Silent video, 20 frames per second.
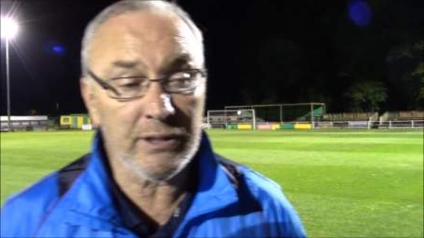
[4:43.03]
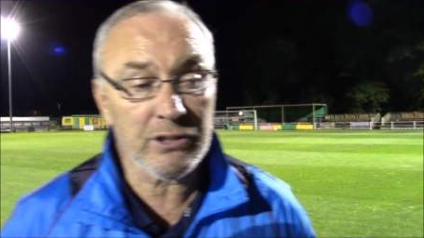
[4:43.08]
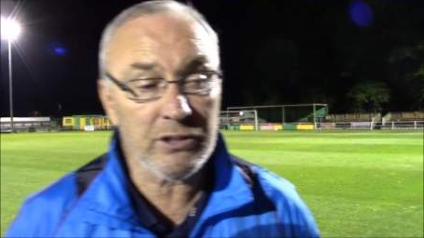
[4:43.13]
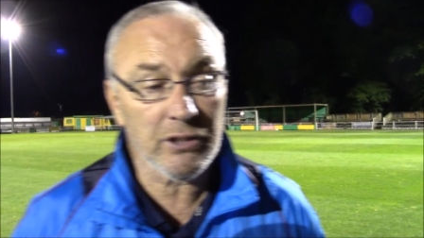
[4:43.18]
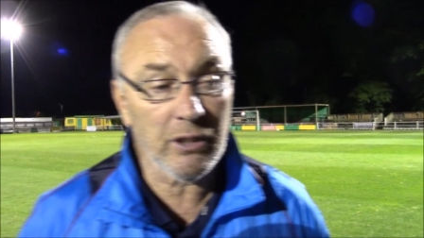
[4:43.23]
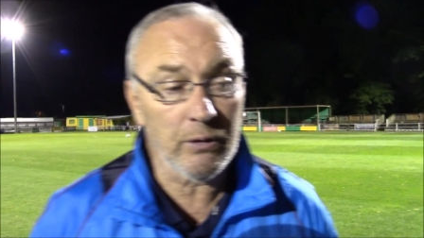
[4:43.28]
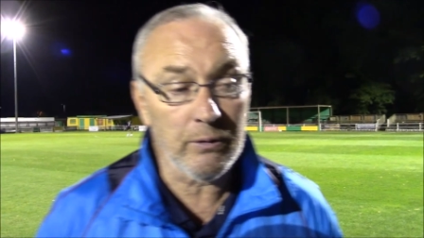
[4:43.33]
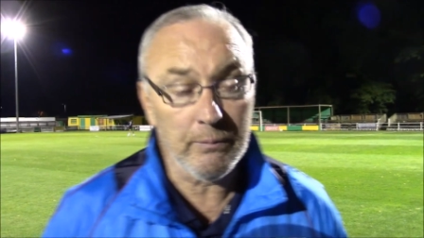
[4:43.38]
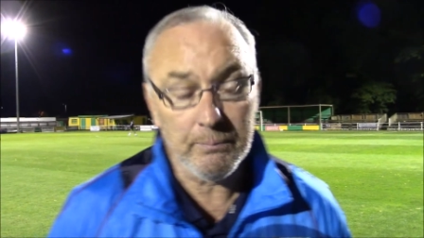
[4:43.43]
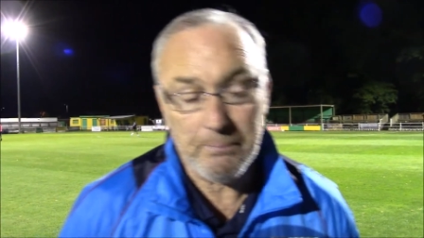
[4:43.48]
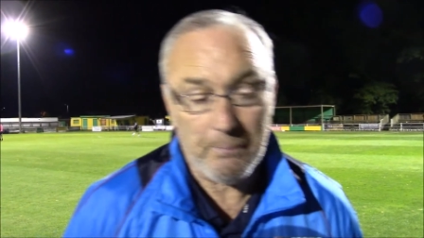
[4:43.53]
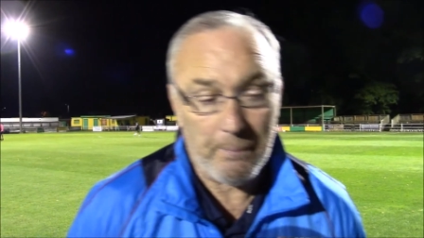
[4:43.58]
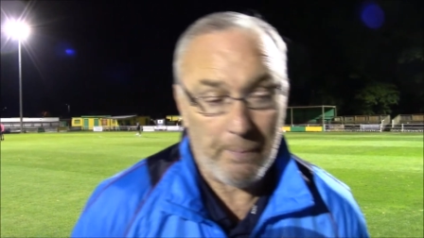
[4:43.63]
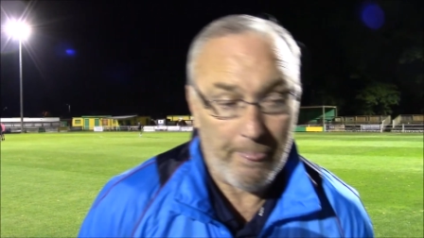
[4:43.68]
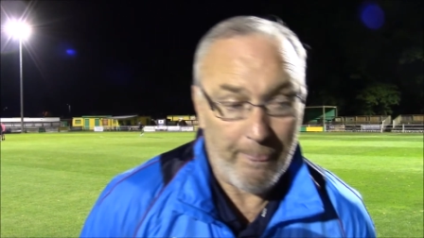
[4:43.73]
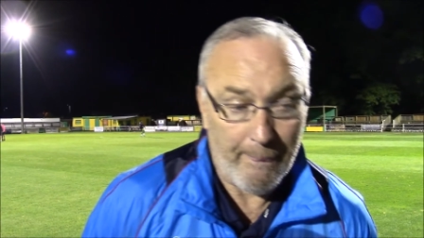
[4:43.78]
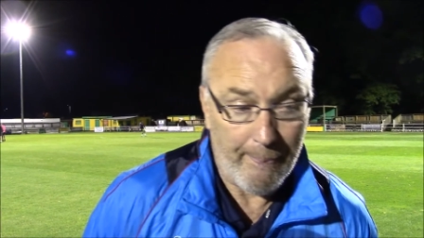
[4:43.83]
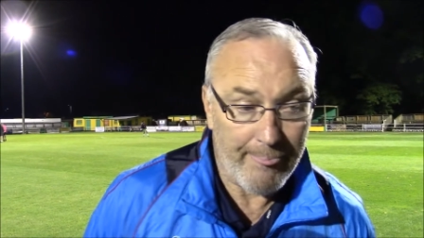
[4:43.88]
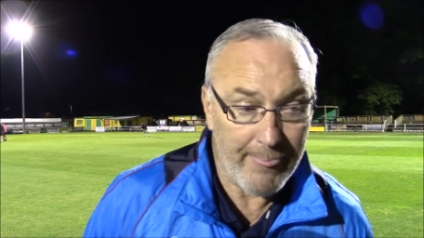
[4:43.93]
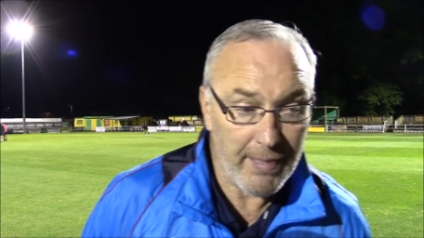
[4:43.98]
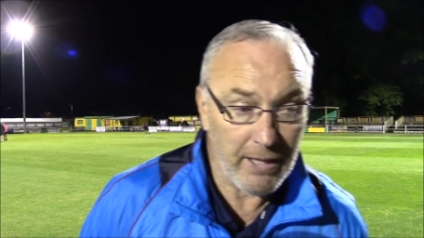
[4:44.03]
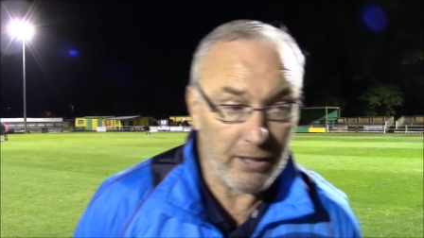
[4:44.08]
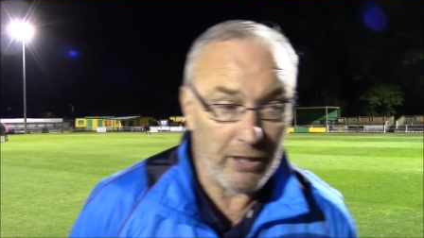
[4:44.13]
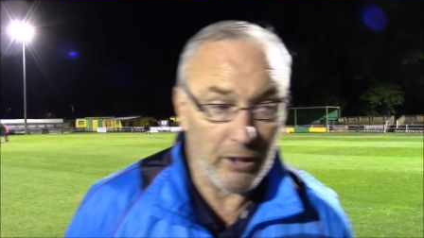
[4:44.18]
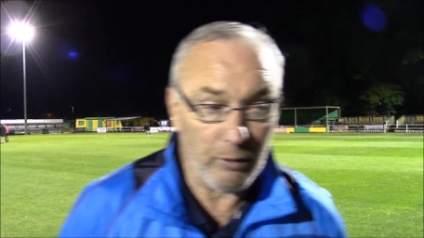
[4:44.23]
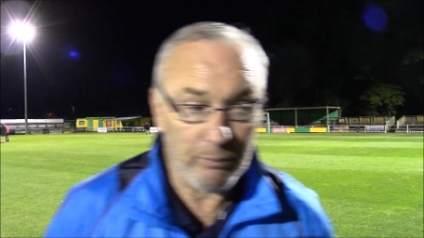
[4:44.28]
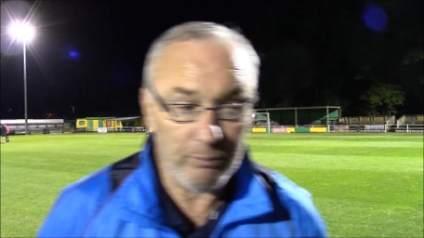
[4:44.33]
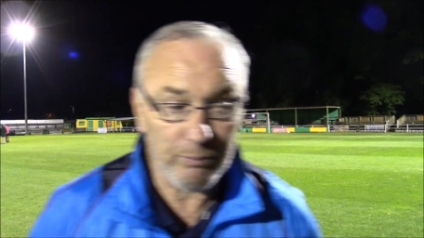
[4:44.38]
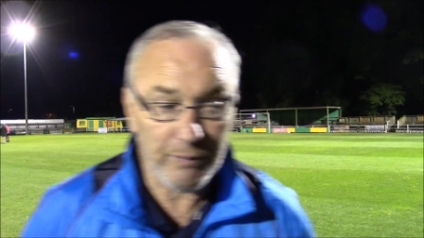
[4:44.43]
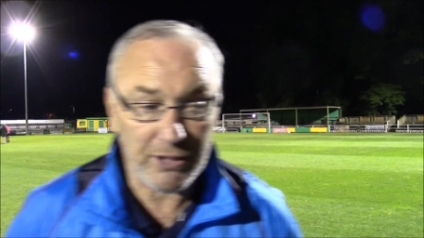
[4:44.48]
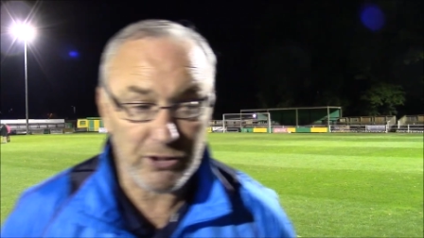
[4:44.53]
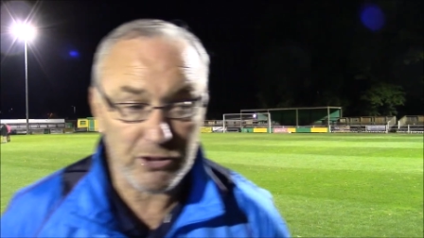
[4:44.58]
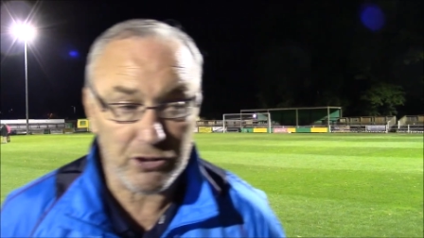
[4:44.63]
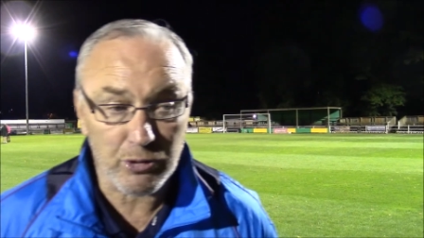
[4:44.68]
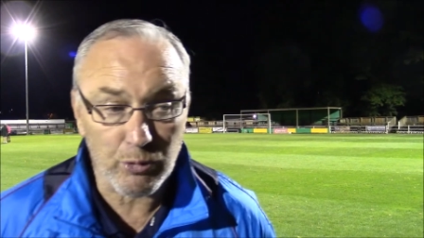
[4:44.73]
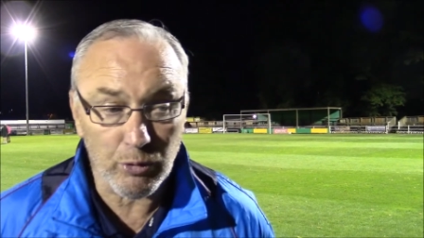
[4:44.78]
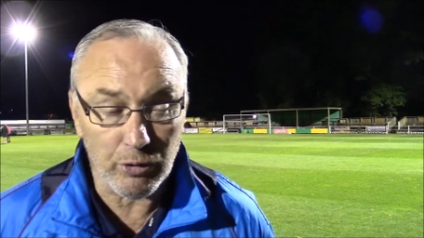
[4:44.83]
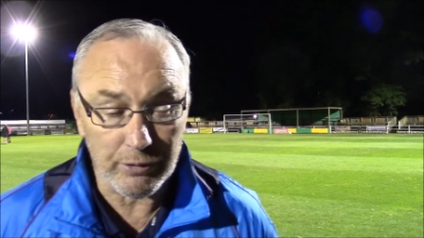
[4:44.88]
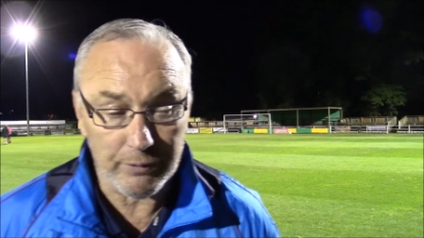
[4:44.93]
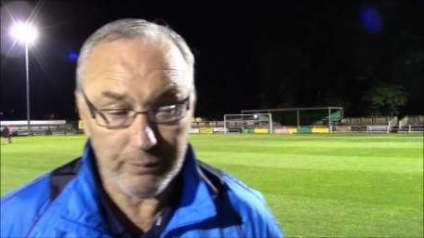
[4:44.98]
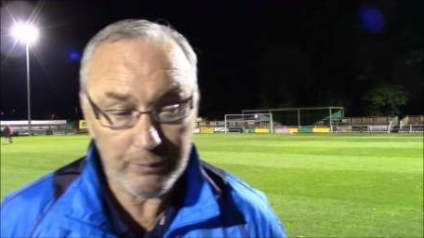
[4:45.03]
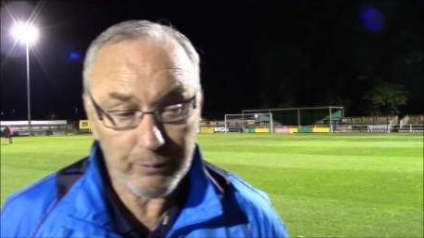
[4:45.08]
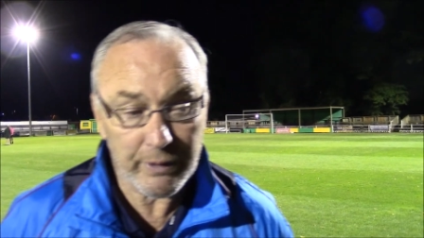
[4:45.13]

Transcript: So that's the squad.